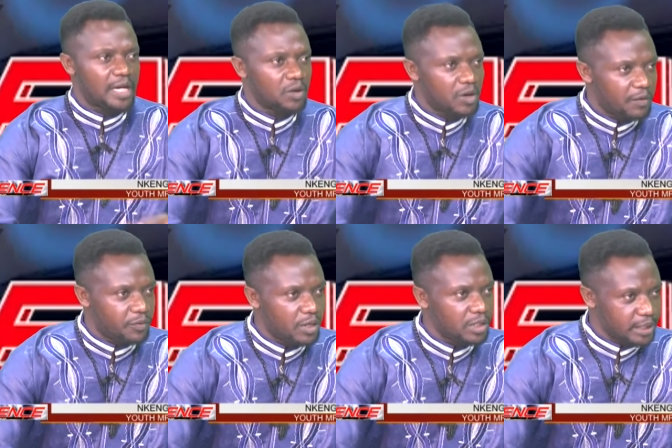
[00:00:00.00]
Yeah, of
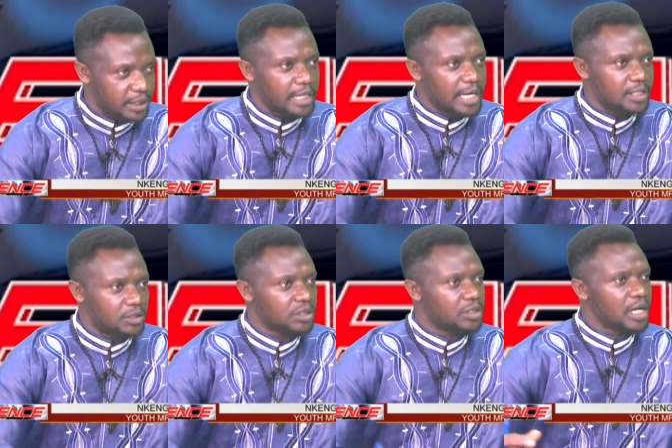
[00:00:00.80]
course. Yeah,
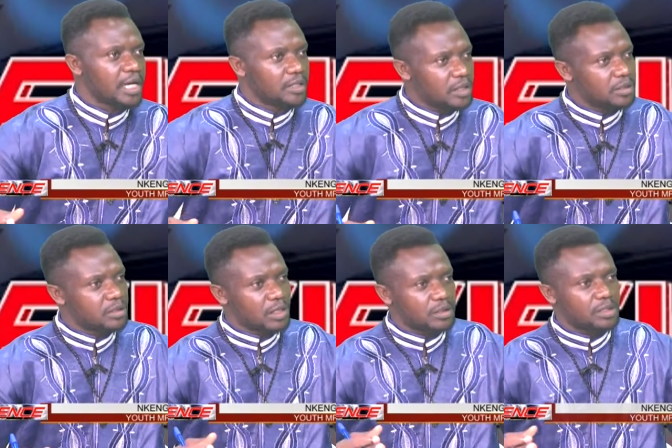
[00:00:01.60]
just,
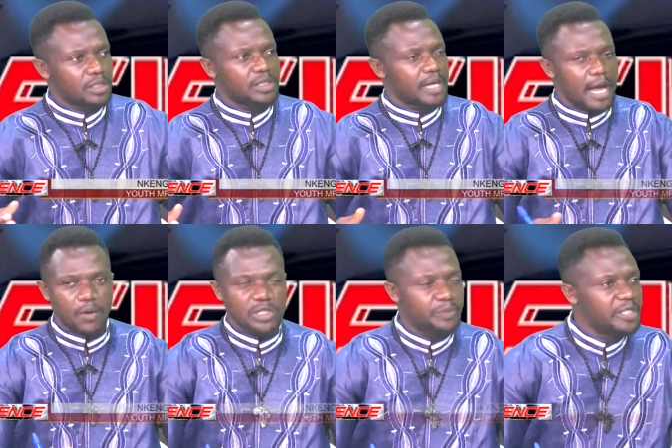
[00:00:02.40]
not just, I
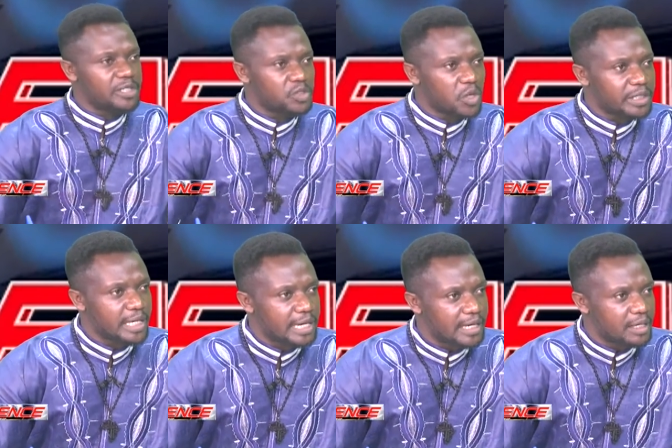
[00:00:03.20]
was being
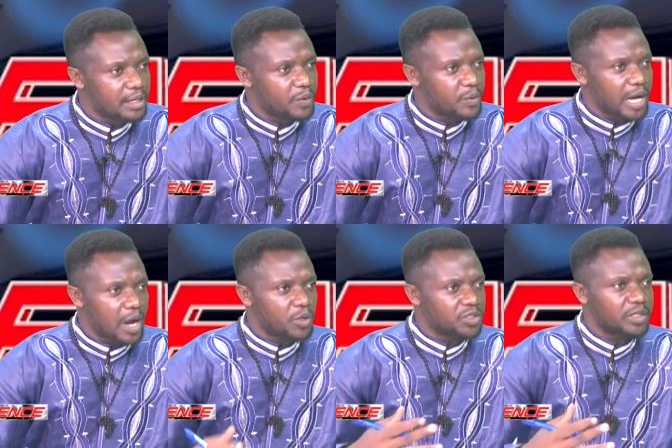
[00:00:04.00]
insulted, and I
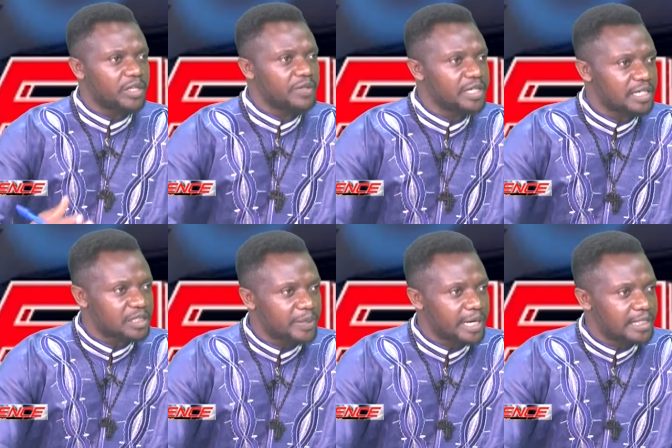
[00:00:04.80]
was not given the
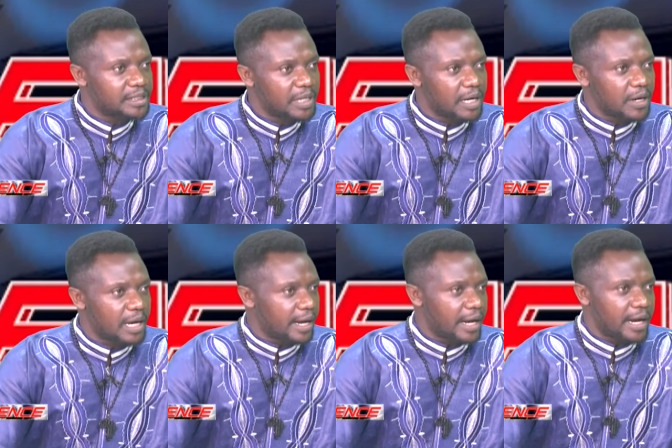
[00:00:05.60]
respect
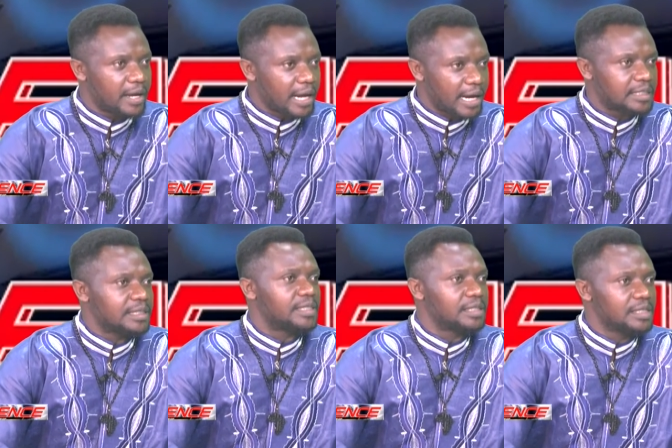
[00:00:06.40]
as a
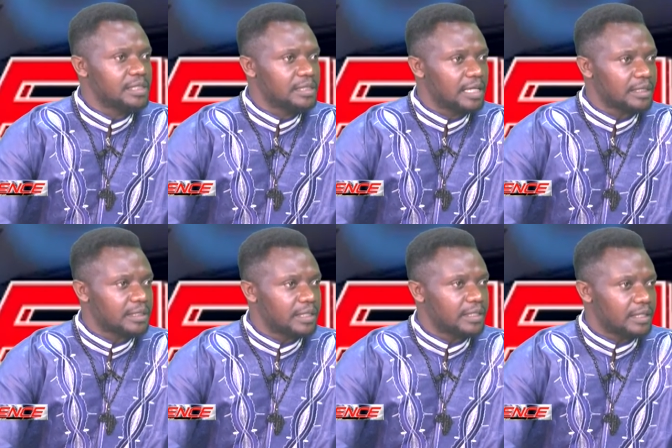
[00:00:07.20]
citizen that
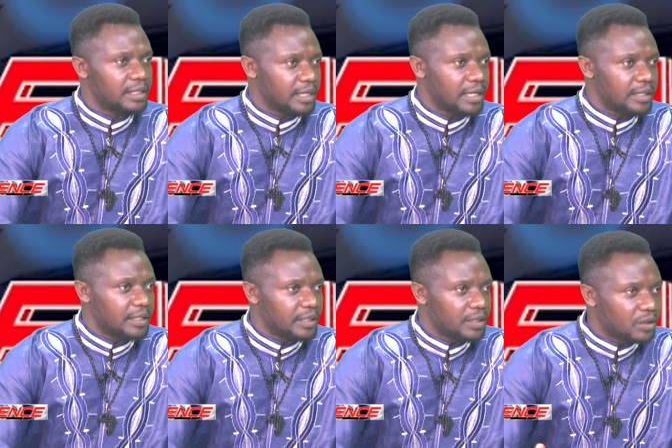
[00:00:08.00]

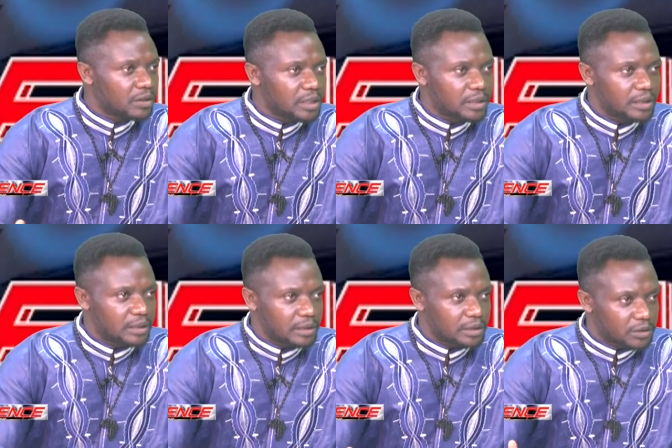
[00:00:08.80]

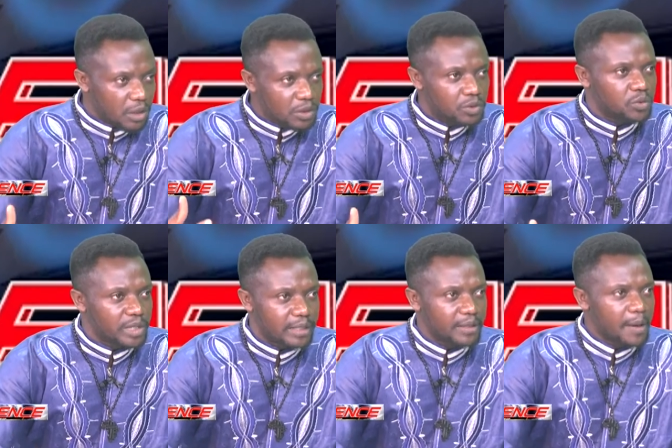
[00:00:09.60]
the struggle to
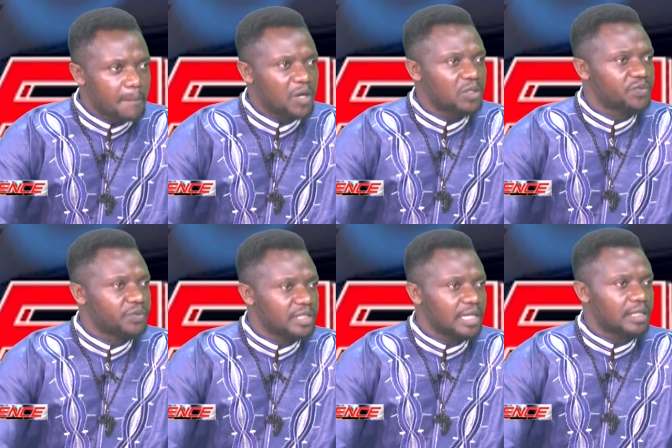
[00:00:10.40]
like make us
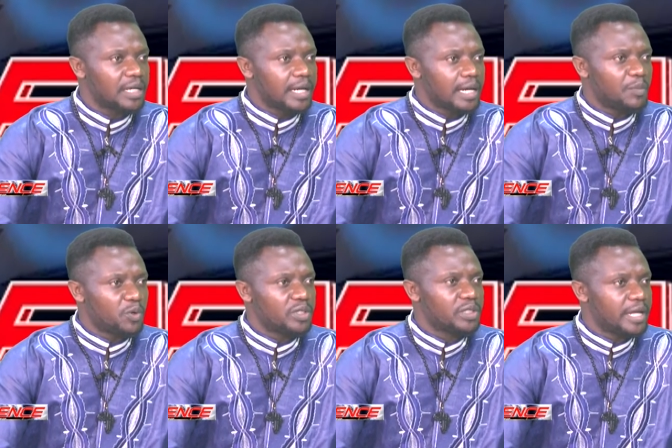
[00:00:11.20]
feel that
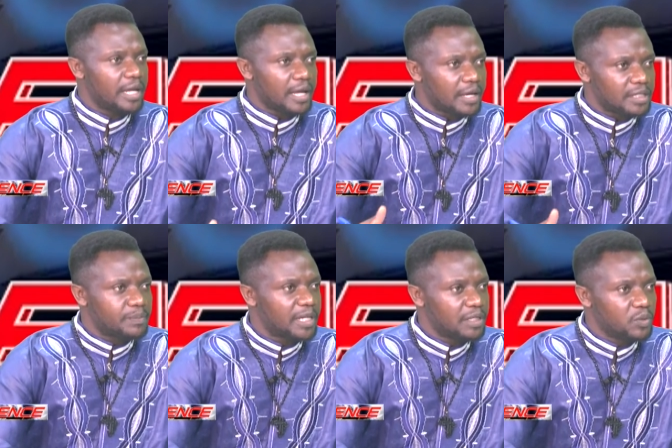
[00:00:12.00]
Cameroon is
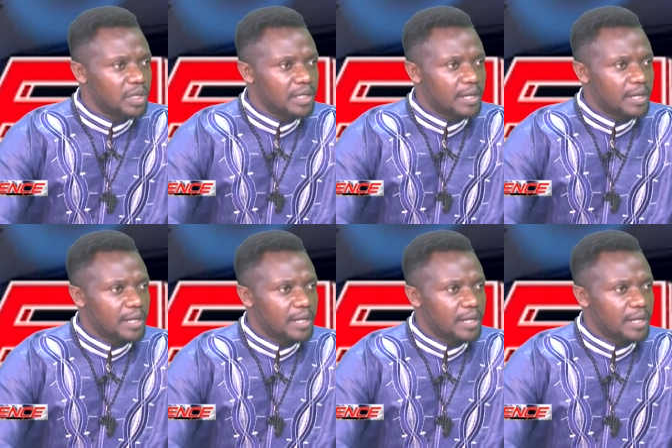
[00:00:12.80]
bilingual.